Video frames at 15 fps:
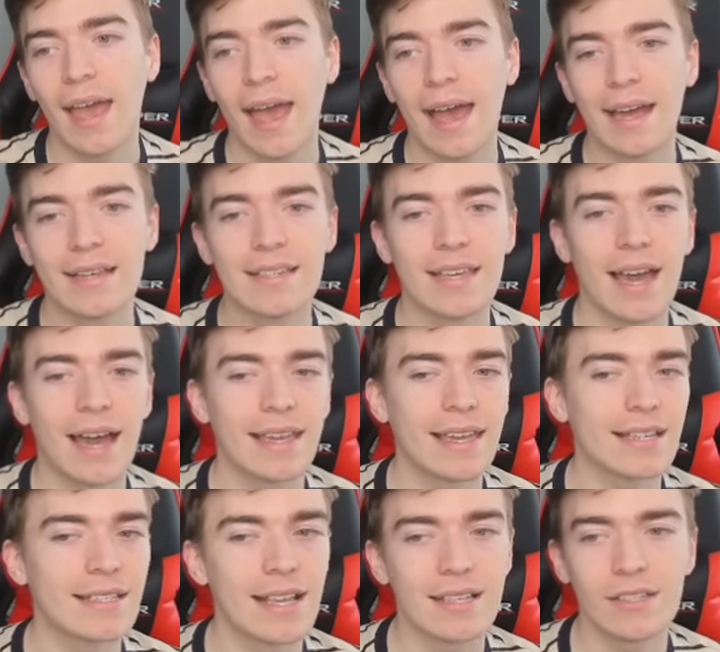And yeah, I
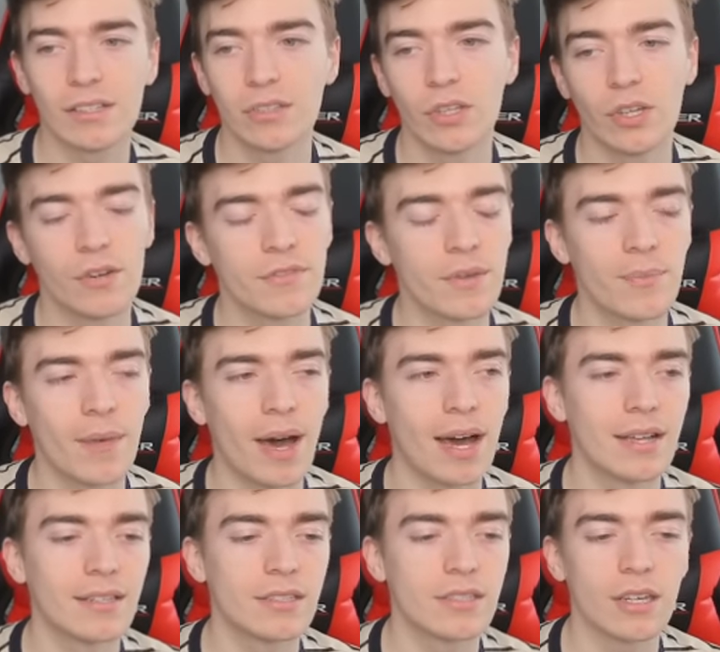guess there's a lot of
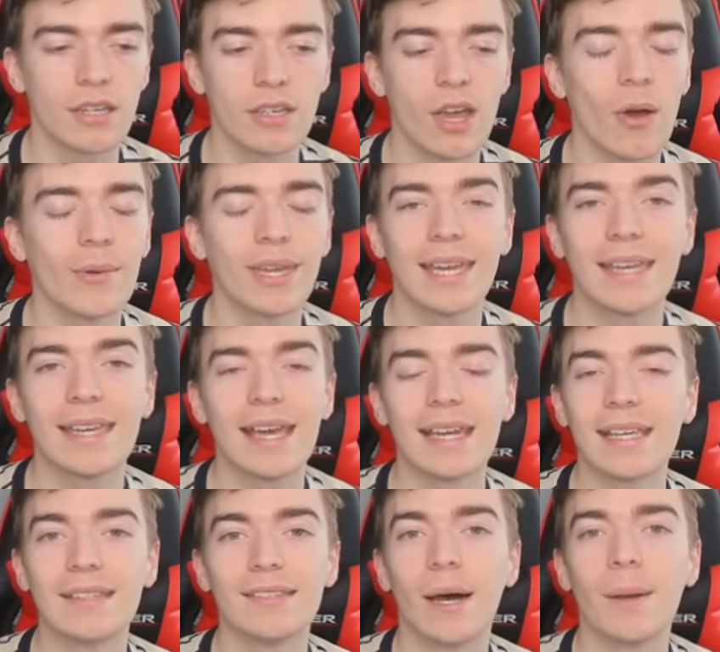demand to going and
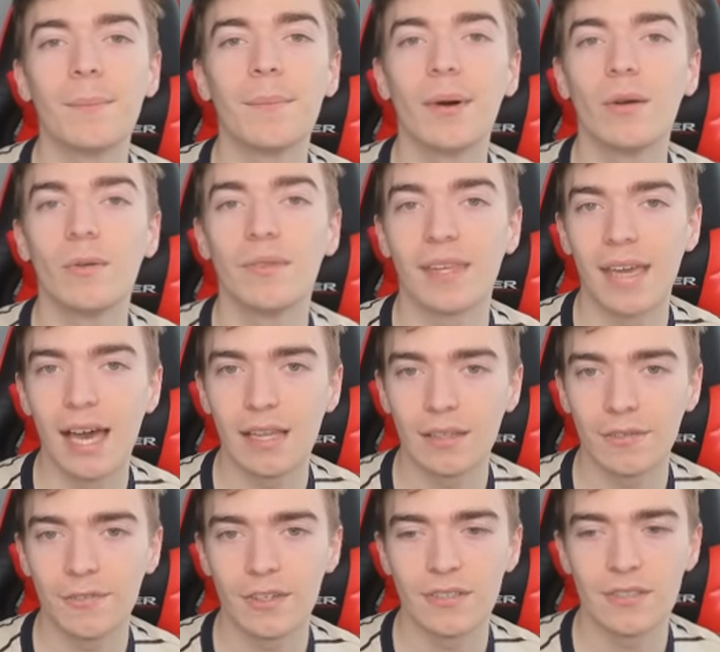getting Dumbo the
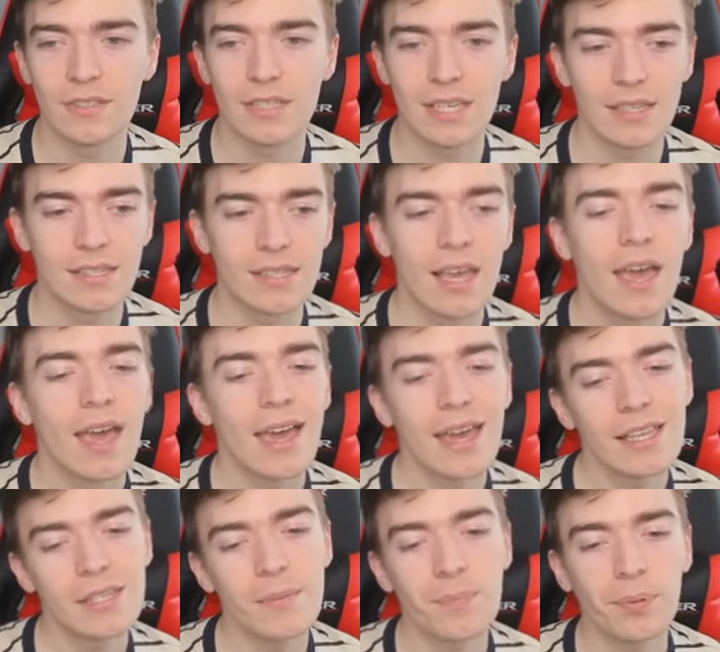elephant, since
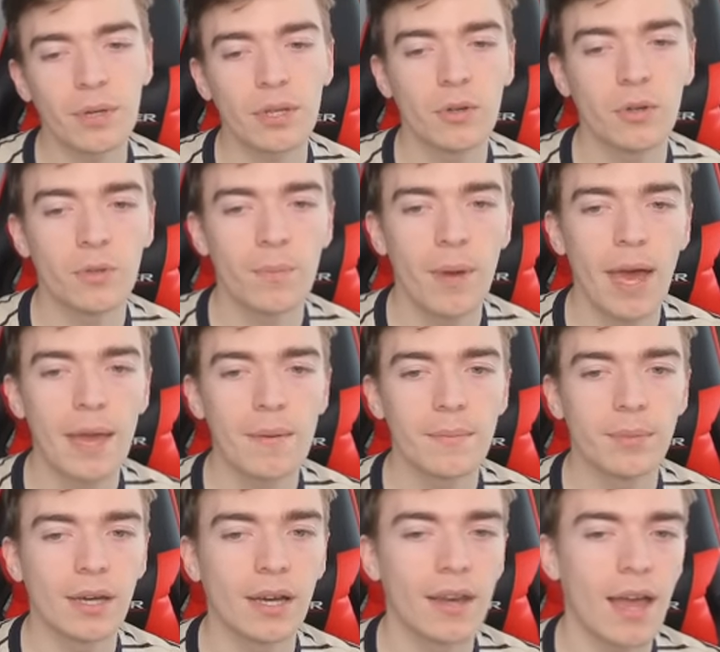it's a pretty cool
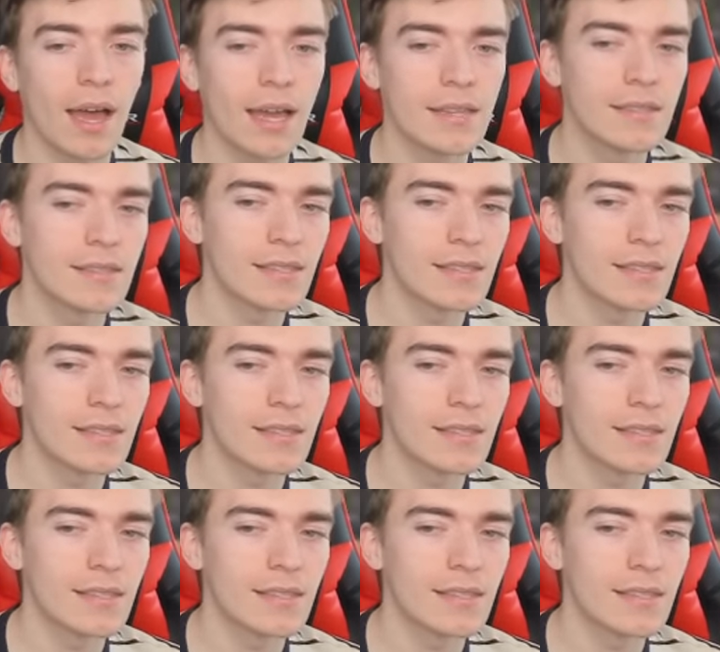pet, but I'd